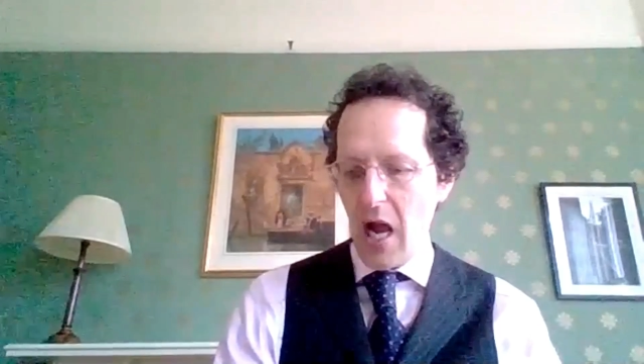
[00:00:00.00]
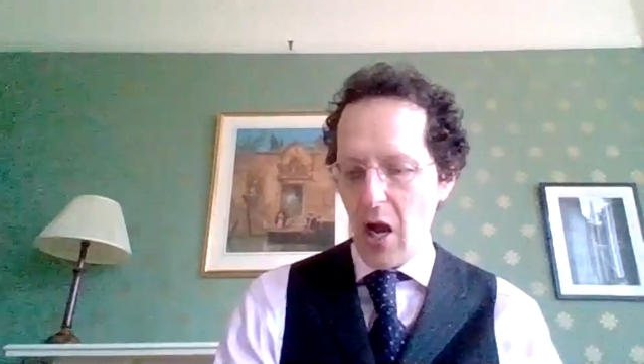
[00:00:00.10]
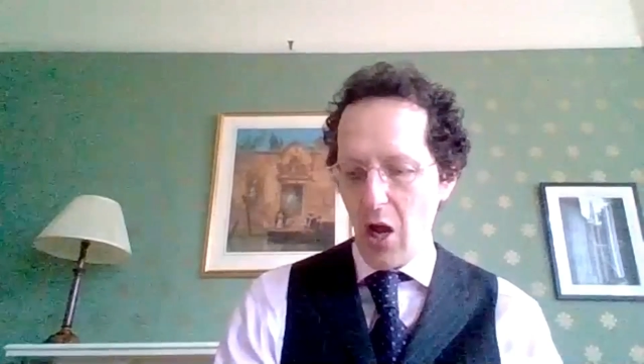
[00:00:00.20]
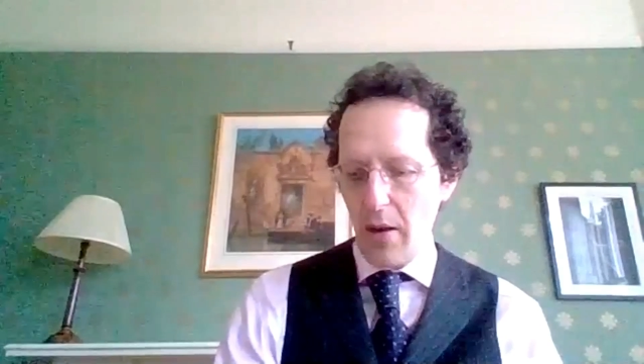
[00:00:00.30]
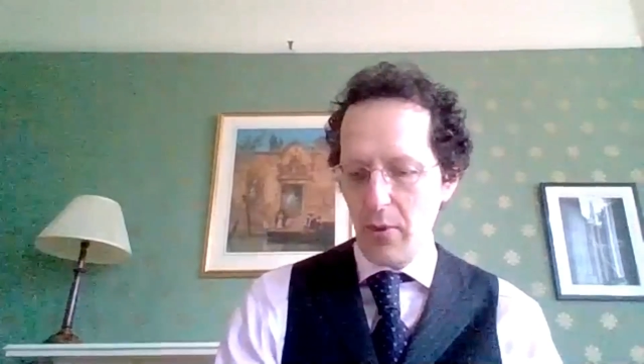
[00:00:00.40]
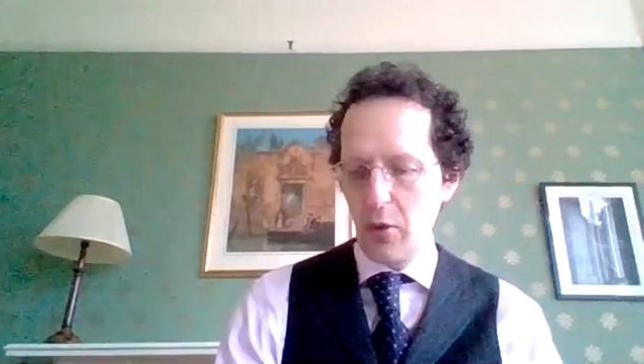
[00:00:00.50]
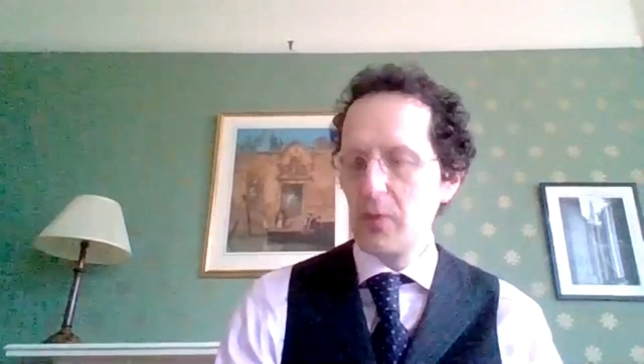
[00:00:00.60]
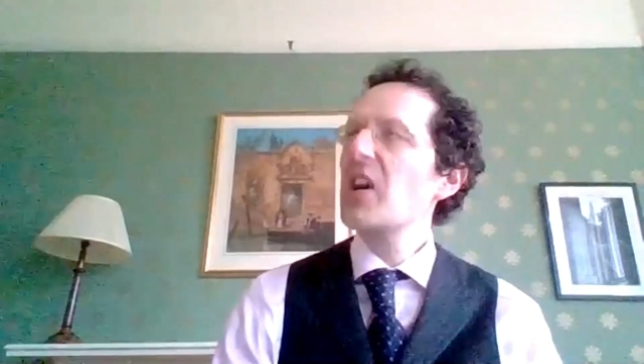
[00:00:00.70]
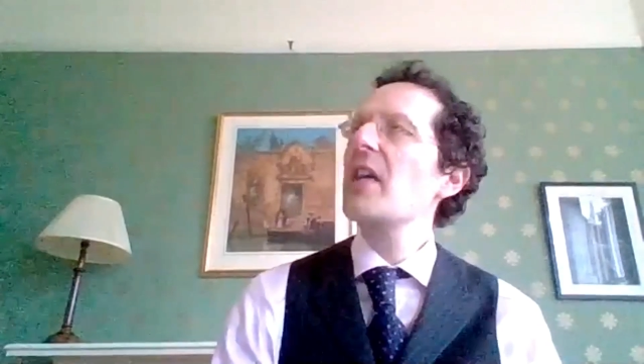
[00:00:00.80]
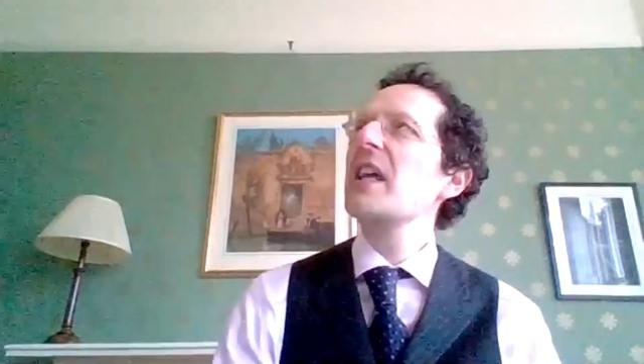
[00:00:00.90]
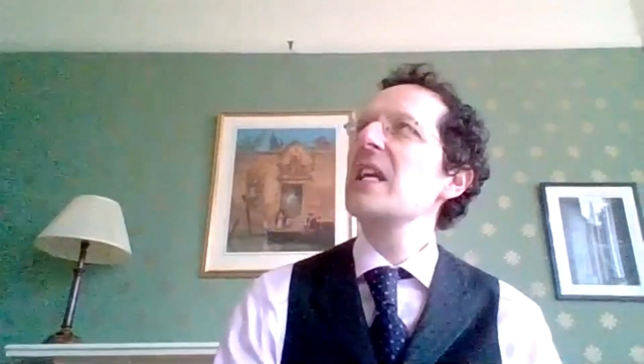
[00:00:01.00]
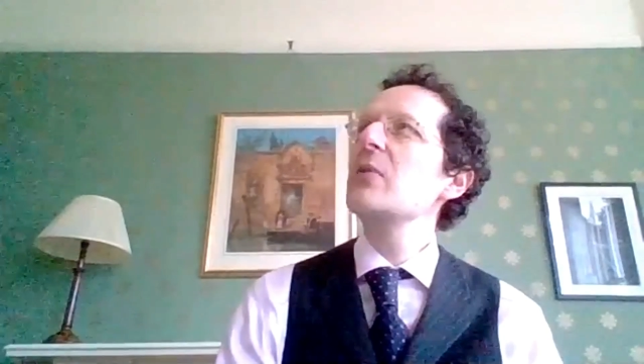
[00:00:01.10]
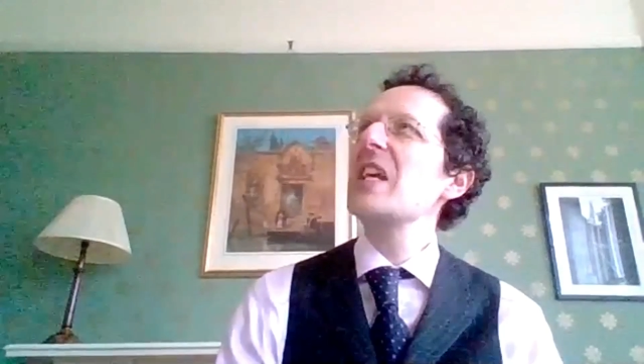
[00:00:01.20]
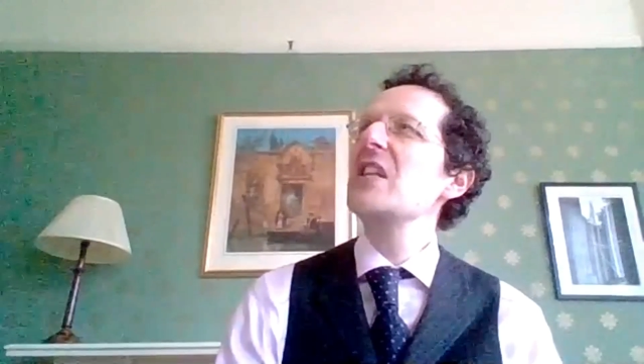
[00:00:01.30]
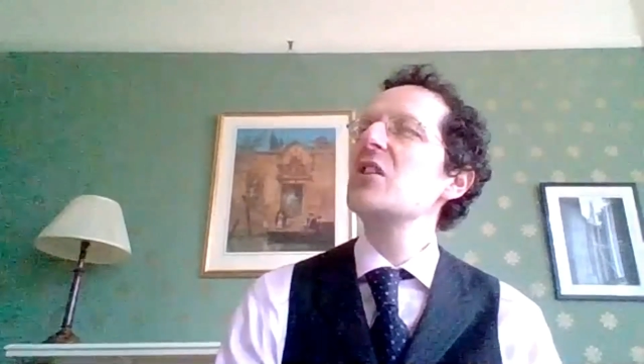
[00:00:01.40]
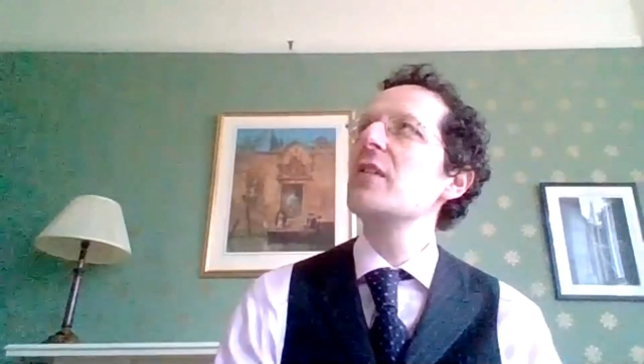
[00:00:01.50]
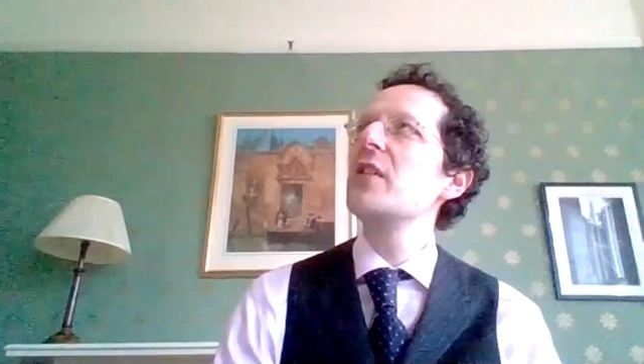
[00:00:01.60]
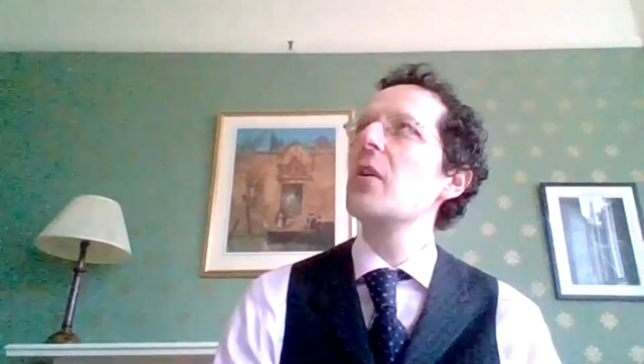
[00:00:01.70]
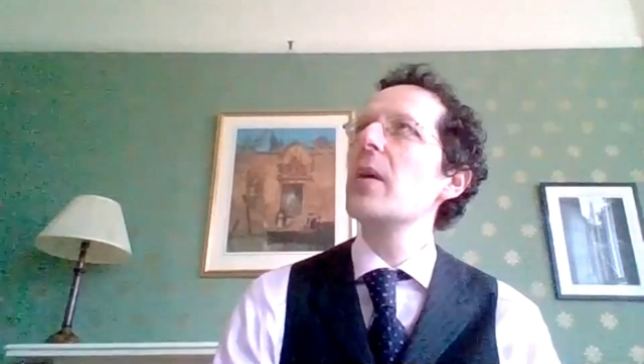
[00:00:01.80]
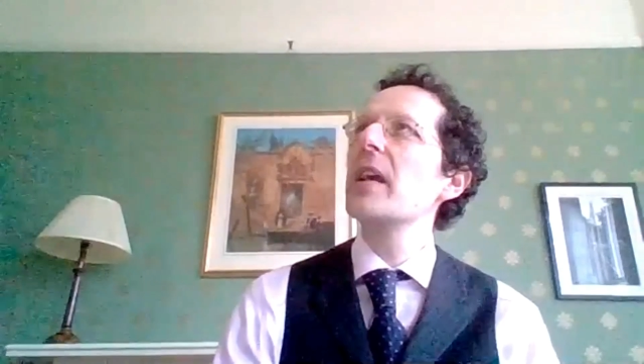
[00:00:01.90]
who was, I think he was
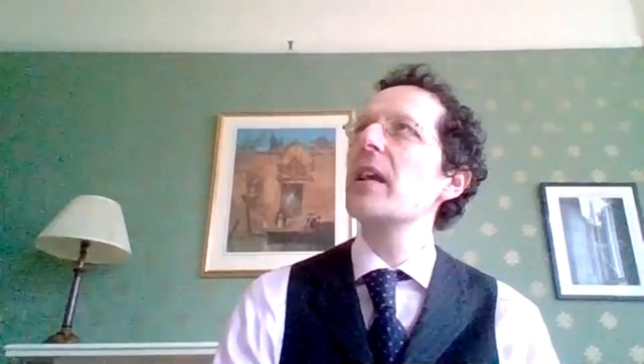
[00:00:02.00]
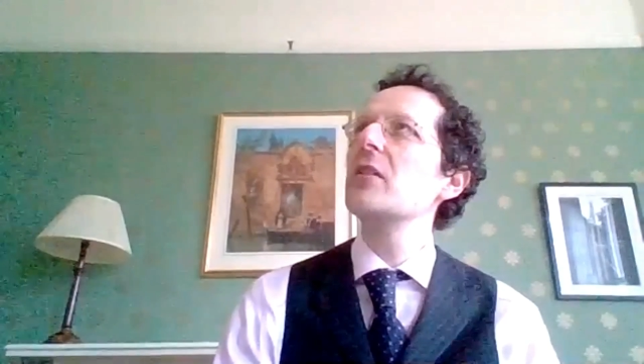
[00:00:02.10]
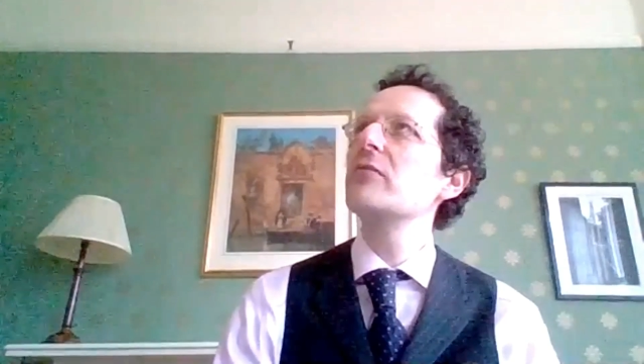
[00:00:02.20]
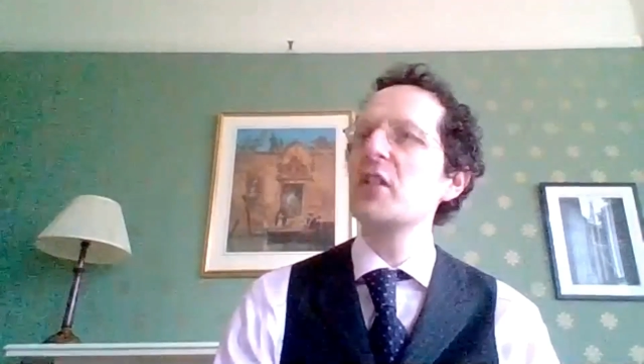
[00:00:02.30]
interviewing